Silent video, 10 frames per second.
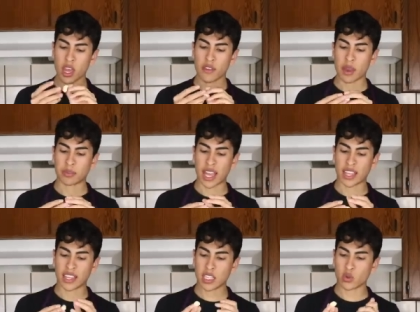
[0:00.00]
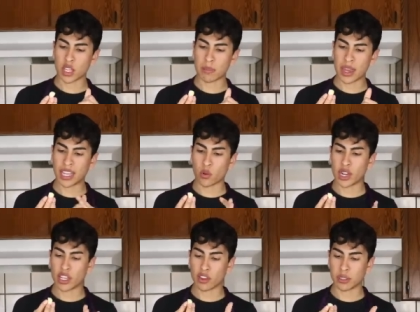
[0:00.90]
If I plant this, will it make like
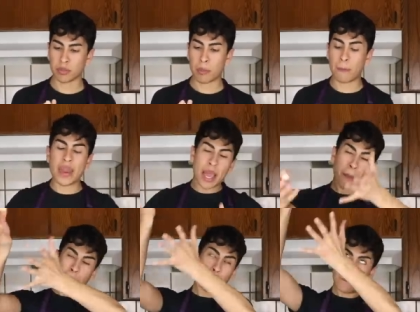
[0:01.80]
one of those big